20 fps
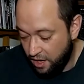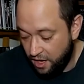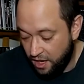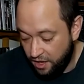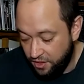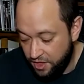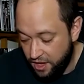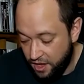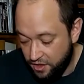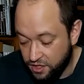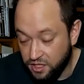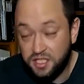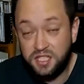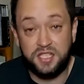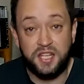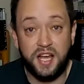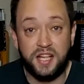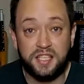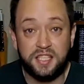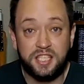the other
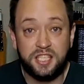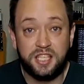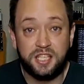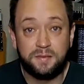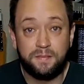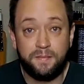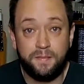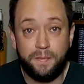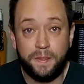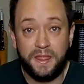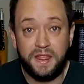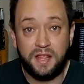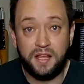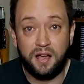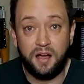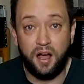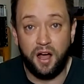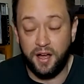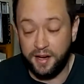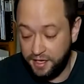sets
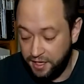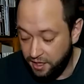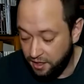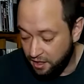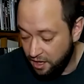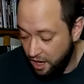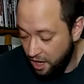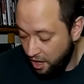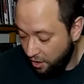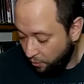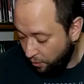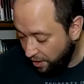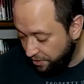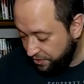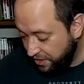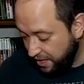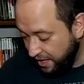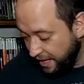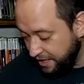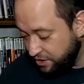on here. One
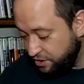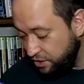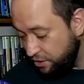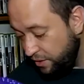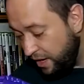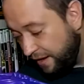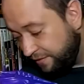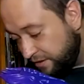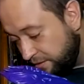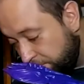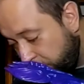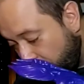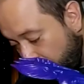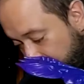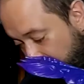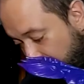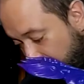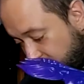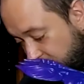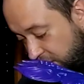thing I do have to
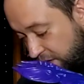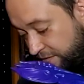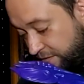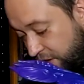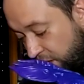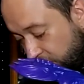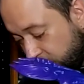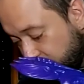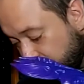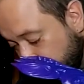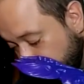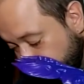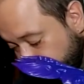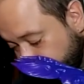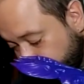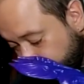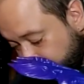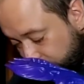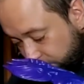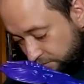point out to you folks,
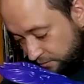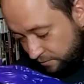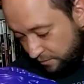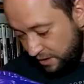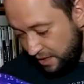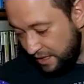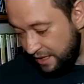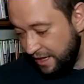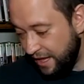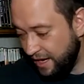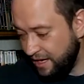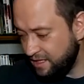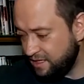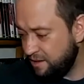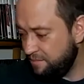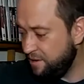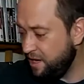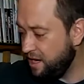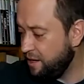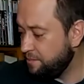that is
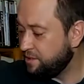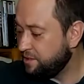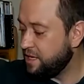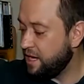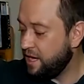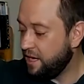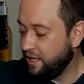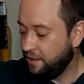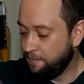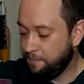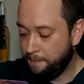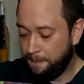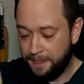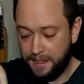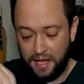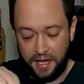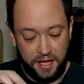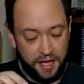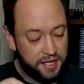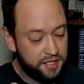a bit upsetting,
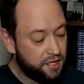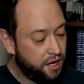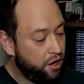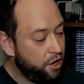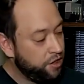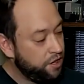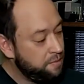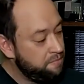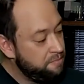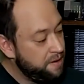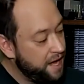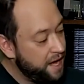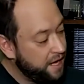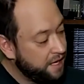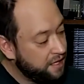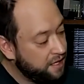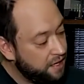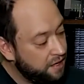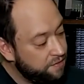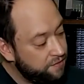is on the
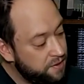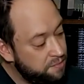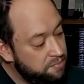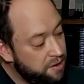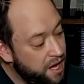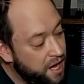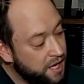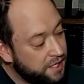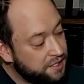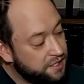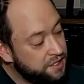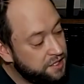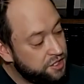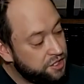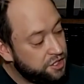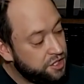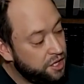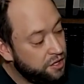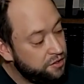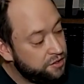back of the boxes it
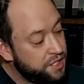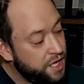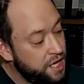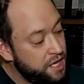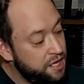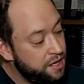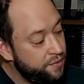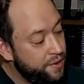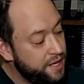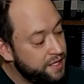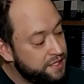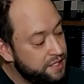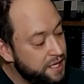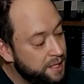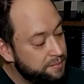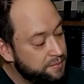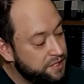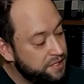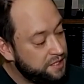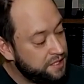shows a
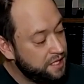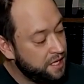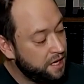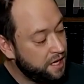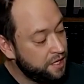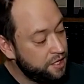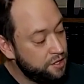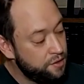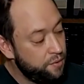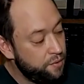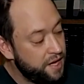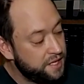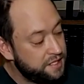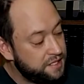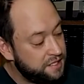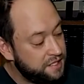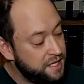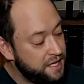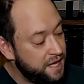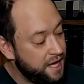
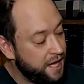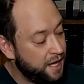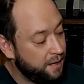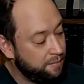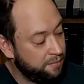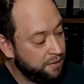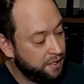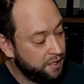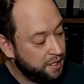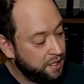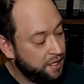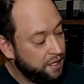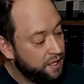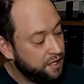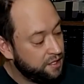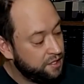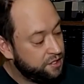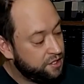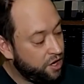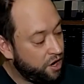USCM
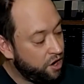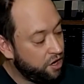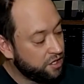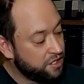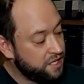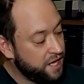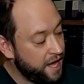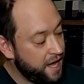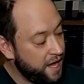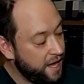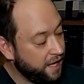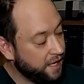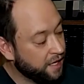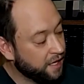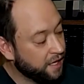dog tag.